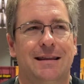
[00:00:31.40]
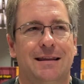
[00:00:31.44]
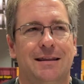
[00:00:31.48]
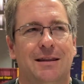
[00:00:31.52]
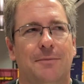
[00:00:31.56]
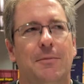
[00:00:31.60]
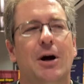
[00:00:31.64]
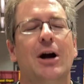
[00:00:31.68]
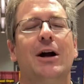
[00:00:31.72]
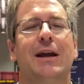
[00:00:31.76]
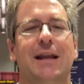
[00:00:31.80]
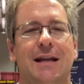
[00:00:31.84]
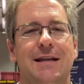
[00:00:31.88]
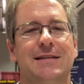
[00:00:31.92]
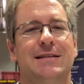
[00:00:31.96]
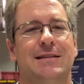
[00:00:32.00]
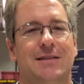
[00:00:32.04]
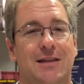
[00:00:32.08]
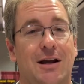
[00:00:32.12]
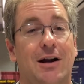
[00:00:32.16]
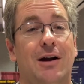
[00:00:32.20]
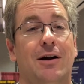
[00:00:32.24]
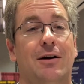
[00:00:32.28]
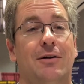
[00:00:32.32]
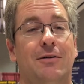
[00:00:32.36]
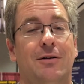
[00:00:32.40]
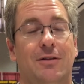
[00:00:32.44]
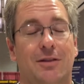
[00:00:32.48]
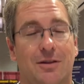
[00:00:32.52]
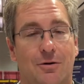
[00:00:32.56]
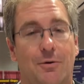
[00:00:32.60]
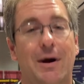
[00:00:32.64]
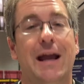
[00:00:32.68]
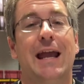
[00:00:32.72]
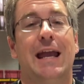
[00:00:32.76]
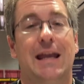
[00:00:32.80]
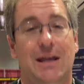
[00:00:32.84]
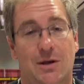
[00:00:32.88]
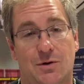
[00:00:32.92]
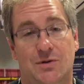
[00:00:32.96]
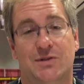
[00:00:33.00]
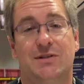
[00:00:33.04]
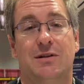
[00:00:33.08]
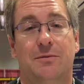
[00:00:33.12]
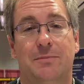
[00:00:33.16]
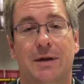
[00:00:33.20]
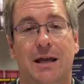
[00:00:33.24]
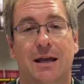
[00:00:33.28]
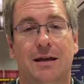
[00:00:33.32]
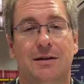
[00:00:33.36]
the market isn't there the way it used
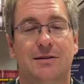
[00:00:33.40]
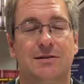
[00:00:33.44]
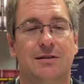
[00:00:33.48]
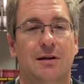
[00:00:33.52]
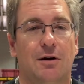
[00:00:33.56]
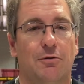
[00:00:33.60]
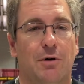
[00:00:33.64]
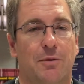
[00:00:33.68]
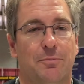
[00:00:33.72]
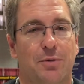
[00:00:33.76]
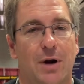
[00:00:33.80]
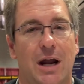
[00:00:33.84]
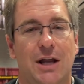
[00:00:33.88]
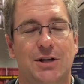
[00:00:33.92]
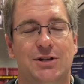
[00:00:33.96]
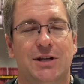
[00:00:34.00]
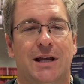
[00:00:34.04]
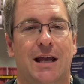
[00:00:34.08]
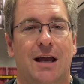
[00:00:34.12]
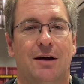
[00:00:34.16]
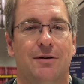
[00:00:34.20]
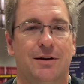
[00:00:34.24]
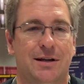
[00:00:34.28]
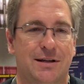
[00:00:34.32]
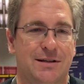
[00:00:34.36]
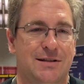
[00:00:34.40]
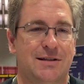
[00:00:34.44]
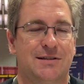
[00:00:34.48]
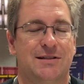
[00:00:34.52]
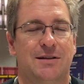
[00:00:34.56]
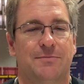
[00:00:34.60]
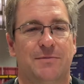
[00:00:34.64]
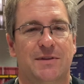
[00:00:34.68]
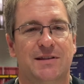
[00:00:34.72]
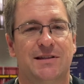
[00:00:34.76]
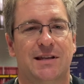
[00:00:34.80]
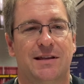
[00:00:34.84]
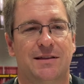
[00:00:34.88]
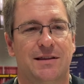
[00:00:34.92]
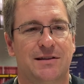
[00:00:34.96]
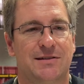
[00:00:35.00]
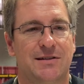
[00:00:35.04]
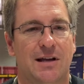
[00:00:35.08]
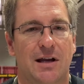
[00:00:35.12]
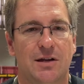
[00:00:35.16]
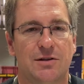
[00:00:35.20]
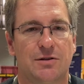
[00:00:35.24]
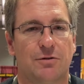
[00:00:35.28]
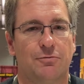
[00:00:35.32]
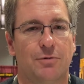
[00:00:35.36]
to be, and so we're branching out into some
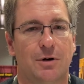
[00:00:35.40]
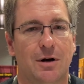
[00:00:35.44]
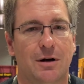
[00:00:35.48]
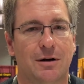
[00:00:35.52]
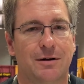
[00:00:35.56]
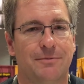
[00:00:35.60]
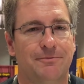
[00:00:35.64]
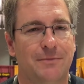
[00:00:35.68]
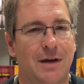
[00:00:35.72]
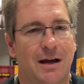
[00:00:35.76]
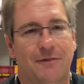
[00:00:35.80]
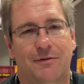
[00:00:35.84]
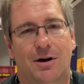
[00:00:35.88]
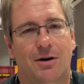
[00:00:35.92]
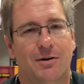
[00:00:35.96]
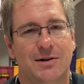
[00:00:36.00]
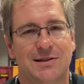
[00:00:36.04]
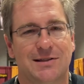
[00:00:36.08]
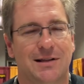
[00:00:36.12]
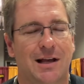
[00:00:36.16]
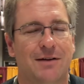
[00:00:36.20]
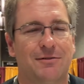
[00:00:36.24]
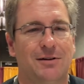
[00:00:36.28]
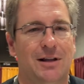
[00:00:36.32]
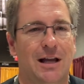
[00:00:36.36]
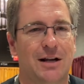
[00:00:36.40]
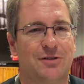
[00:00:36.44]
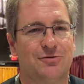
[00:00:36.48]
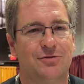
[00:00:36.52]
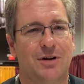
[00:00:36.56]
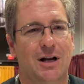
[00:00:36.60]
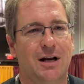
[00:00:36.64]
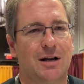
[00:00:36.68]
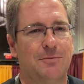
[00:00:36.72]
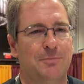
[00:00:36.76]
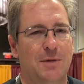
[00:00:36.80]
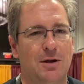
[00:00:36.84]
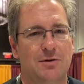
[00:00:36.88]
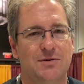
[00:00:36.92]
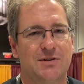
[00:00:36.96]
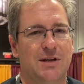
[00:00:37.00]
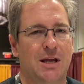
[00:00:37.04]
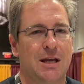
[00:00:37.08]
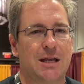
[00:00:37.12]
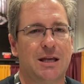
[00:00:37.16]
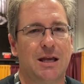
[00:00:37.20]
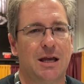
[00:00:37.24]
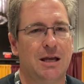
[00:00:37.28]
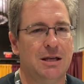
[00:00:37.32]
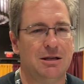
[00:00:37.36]
synthesizer work. I've always loved electronic
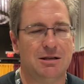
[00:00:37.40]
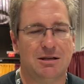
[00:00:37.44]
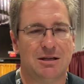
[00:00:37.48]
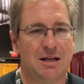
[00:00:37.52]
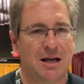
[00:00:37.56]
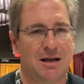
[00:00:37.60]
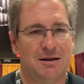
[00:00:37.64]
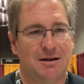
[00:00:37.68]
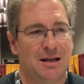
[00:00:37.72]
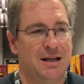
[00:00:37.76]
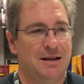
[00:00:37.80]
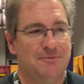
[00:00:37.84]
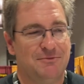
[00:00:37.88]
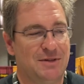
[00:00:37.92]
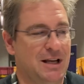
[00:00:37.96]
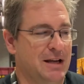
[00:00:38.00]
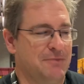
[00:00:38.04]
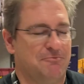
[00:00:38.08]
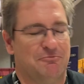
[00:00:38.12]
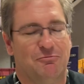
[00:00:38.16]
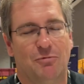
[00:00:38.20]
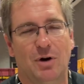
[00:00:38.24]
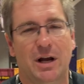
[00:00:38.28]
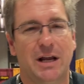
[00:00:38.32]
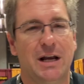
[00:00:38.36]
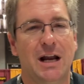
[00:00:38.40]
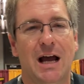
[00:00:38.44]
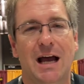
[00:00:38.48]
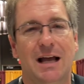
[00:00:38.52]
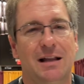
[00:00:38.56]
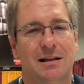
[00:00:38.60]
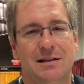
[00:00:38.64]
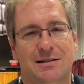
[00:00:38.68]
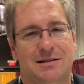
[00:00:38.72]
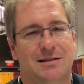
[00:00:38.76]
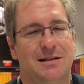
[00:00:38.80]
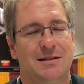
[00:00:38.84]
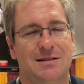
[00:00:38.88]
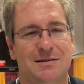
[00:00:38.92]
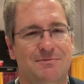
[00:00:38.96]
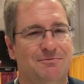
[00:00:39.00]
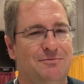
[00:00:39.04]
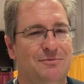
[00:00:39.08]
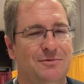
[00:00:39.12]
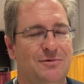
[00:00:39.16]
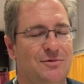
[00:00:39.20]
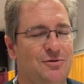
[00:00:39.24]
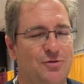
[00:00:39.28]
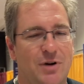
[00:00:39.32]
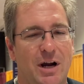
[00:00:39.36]
music, and uh, like, why not? Let's just
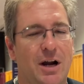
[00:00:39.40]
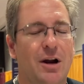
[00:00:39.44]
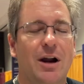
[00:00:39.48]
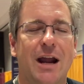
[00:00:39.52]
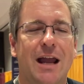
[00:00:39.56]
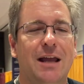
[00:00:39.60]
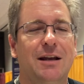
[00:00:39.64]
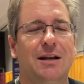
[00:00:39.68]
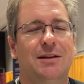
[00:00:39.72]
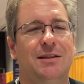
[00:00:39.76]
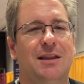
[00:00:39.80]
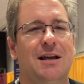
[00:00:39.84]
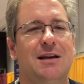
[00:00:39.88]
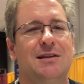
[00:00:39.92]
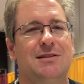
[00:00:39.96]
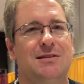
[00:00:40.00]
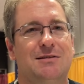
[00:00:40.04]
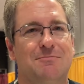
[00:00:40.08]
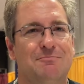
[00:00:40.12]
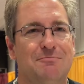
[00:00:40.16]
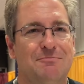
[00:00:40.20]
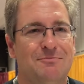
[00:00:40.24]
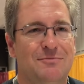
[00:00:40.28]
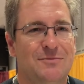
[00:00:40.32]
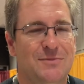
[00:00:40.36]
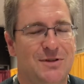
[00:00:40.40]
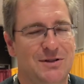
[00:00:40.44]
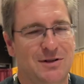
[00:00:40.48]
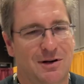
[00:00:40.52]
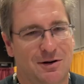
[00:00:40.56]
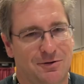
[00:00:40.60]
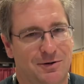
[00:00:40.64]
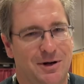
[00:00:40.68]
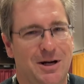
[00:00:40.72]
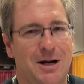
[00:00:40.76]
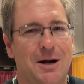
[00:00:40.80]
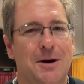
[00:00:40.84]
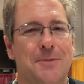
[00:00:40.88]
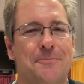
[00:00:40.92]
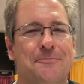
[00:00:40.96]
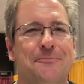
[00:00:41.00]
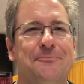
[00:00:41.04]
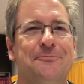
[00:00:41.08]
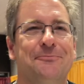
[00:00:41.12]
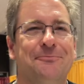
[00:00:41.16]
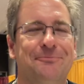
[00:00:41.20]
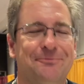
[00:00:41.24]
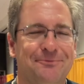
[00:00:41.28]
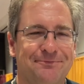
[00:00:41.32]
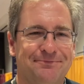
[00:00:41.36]
try our hand at this. So, so what do you
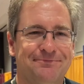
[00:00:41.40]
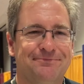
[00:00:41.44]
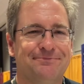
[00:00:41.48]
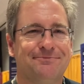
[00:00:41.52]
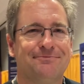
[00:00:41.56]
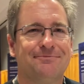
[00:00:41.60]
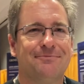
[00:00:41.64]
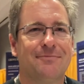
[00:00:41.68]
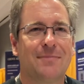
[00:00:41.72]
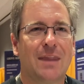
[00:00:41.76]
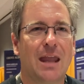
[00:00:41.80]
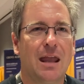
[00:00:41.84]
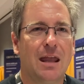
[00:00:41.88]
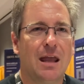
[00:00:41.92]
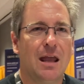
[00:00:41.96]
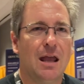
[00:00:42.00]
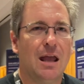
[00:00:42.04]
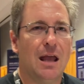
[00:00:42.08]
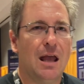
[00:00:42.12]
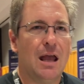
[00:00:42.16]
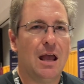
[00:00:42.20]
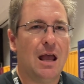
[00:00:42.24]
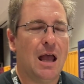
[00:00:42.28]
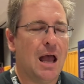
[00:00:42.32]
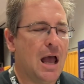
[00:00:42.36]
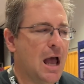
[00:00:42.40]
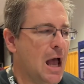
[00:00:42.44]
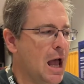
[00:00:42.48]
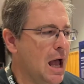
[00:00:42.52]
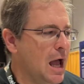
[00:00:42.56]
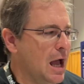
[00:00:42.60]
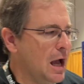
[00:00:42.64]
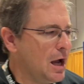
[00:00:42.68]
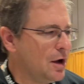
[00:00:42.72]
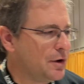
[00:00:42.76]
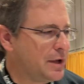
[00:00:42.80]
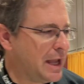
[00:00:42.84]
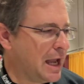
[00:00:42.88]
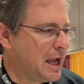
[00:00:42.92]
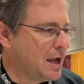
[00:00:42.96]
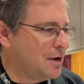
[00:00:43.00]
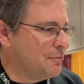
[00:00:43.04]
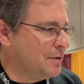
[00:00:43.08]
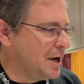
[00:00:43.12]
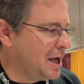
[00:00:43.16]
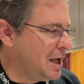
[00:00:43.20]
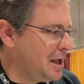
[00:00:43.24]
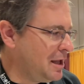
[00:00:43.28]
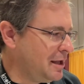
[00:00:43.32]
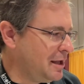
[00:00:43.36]
what do you got at Knobcon today? Okay, well,